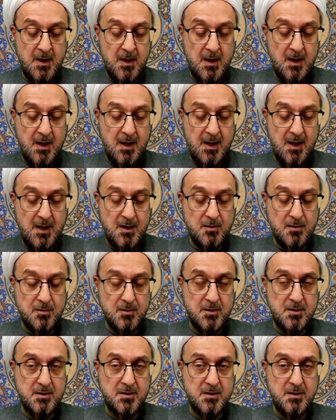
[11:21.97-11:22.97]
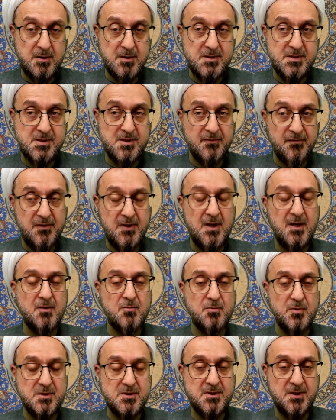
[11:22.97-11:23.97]
how severe
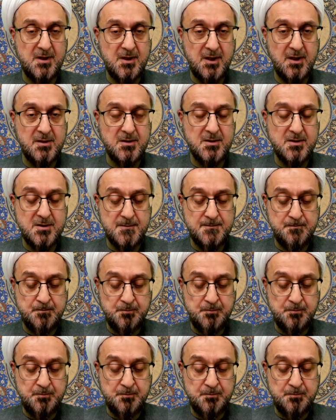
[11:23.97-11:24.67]
was the case,